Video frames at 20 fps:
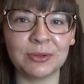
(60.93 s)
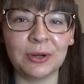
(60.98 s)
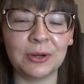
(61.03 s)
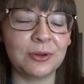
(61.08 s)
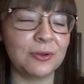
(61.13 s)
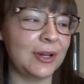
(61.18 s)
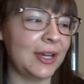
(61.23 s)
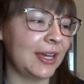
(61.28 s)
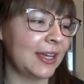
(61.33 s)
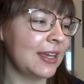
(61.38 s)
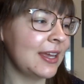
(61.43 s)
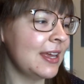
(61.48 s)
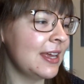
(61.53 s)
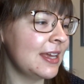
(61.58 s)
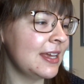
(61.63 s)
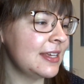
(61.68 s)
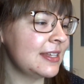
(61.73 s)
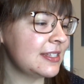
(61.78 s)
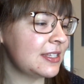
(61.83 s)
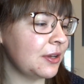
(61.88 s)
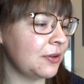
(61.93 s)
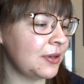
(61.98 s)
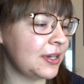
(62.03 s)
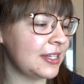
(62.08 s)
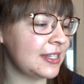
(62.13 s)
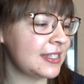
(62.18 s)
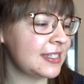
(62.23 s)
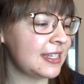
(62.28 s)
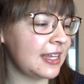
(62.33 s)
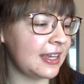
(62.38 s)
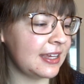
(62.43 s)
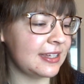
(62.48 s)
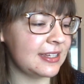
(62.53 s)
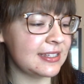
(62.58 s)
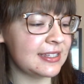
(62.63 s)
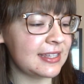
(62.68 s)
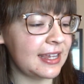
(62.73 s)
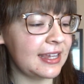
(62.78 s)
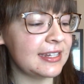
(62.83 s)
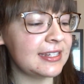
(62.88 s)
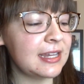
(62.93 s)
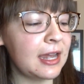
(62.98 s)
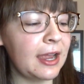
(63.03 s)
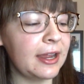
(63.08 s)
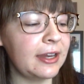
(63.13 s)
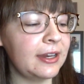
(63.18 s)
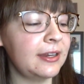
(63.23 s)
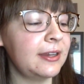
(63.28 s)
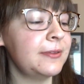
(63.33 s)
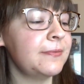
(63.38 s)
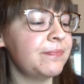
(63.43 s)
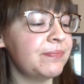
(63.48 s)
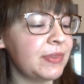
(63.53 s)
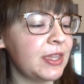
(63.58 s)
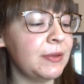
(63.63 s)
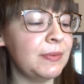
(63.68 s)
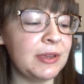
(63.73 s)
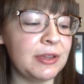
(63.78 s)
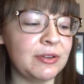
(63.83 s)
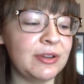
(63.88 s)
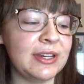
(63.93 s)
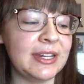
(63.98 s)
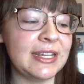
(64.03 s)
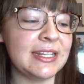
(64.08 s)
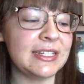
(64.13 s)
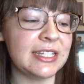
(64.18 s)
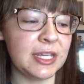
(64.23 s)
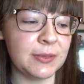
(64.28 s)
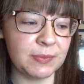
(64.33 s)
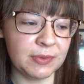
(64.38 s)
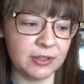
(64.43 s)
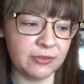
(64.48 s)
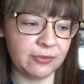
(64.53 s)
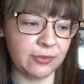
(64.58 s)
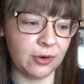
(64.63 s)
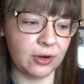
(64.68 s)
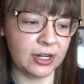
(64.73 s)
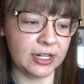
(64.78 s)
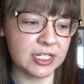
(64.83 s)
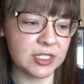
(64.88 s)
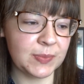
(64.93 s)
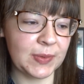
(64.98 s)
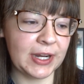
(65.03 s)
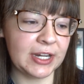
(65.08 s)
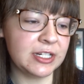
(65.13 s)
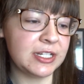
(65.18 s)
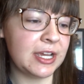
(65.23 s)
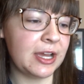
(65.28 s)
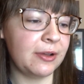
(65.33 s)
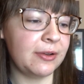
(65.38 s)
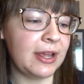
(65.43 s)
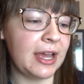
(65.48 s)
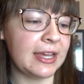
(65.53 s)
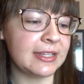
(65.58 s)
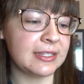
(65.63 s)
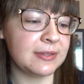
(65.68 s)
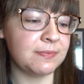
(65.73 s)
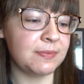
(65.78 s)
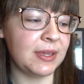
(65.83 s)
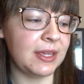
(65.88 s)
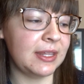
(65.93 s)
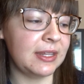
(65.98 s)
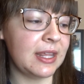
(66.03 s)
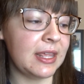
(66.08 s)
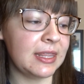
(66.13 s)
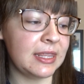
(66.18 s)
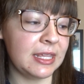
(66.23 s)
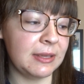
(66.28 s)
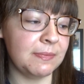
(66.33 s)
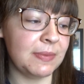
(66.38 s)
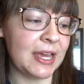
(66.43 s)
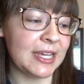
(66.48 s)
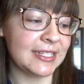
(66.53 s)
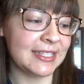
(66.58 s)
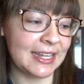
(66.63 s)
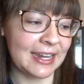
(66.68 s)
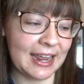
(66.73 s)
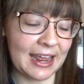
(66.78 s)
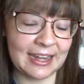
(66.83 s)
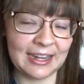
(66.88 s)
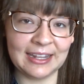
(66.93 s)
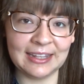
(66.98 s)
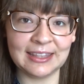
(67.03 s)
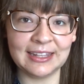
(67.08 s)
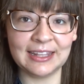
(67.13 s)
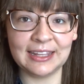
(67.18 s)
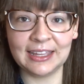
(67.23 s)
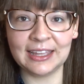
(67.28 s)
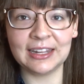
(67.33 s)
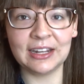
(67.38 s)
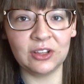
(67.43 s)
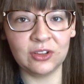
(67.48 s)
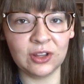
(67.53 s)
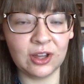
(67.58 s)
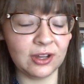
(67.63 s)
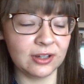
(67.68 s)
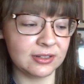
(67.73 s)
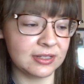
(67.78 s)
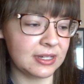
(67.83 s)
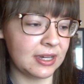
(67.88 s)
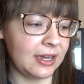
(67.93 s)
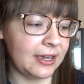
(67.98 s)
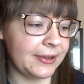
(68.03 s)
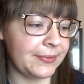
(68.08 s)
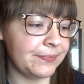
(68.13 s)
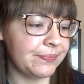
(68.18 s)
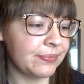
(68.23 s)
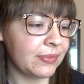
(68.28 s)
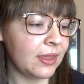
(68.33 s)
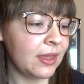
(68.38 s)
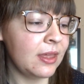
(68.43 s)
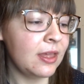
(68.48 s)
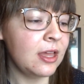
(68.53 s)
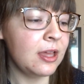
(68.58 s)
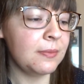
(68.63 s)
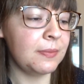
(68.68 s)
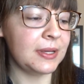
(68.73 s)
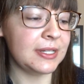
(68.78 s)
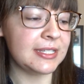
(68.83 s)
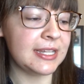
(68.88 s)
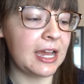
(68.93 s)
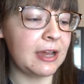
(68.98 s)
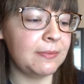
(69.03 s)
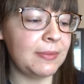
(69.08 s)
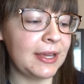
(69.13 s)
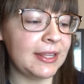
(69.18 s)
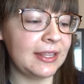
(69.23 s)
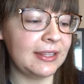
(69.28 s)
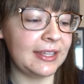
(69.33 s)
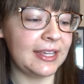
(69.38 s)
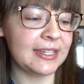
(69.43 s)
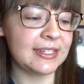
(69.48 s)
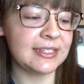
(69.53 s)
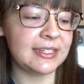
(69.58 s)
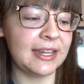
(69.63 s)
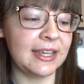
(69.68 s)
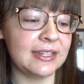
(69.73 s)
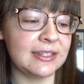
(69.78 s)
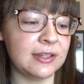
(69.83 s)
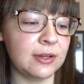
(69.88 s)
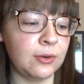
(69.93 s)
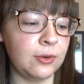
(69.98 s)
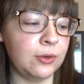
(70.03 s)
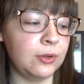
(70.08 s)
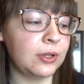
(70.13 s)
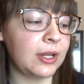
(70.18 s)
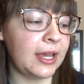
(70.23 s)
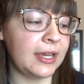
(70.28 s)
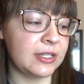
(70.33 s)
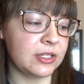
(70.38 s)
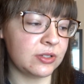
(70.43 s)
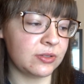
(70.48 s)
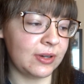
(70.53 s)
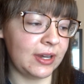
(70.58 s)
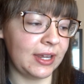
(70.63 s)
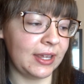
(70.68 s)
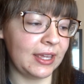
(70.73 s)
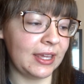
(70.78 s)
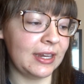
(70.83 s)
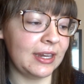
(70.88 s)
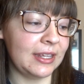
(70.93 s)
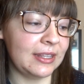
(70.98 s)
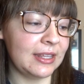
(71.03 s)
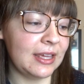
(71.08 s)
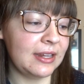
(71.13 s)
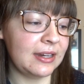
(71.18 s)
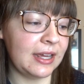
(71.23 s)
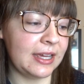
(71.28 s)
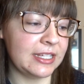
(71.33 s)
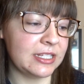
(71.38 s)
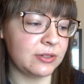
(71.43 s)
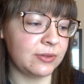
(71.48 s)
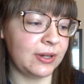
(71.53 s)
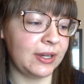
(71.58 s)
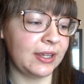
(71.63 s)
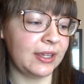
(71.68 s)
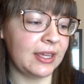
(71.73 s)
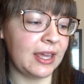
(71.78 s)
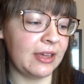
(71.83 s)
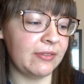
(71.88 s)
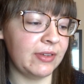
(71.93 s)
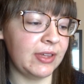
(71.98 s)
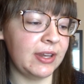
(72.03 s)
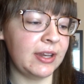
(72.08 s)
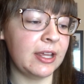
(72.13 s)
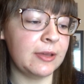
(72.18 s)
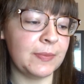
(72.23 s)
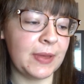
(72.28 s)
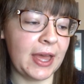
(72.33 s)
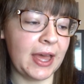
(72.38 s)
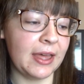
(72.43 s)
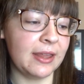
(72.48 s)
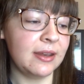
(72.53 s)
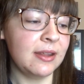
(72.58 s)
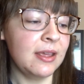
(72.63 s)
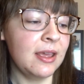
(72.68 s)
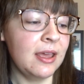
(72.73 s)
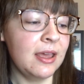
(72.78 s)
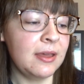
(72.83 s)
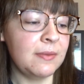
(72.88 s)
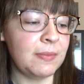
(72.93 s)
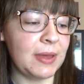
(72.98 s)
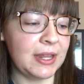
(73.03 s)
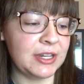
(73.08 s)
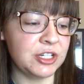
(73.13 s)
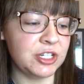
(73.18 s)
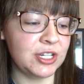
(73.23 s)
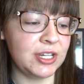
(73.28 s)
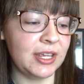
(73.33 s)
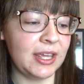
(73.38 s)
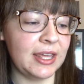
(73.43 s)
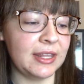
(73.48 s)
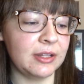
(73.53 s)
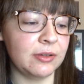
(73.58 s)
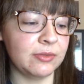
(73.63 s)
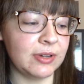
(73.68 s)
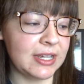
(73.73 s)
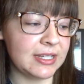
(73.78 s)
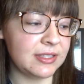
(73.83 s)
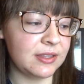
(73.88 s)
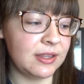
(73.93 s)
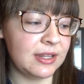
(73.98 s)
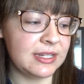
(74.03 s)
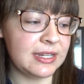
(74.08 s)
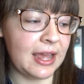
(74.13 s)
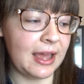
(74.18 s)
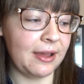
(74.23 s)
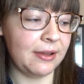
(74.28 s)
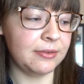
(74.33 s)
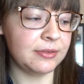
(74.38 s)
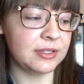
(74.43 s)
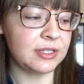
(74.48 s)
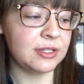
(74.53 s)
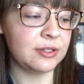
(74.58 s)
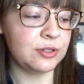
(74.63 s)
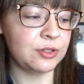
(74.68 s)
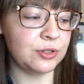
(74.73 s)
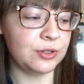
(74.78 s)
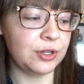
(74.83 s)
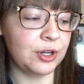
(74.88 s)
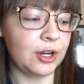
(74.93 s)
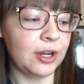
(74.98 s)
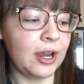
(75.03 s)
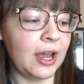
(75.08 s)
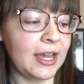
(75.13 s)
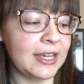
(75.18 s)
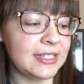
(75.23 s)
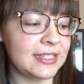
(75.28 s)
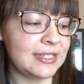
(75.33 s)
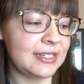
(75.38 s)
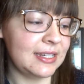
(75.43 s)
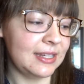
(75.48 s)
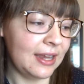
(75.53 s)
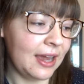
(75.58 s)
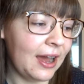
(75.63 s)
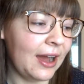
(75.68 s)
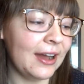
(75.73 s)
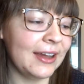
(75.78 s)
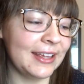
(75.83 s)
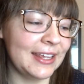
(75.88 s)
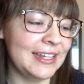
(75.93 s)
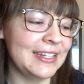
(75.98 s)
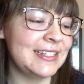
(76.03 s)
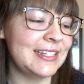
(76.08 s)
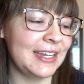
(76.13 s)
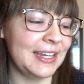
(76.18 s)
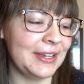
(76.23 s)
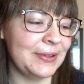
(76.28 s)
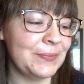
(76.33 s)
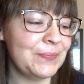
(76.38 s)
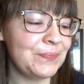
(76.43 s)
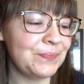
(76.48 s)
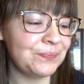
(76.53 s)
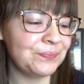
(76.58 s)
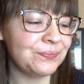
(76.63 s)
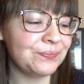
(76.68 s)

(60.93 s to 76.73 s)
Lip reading: real quick. So it says, a tiny community deep in the forest, Beartown hasn't been the best at anything in a long time. But down by the lake stands an old ice rink, and in that ice rink, Kevin, Amat, Benji, and the rest of the town's junior ice hockey team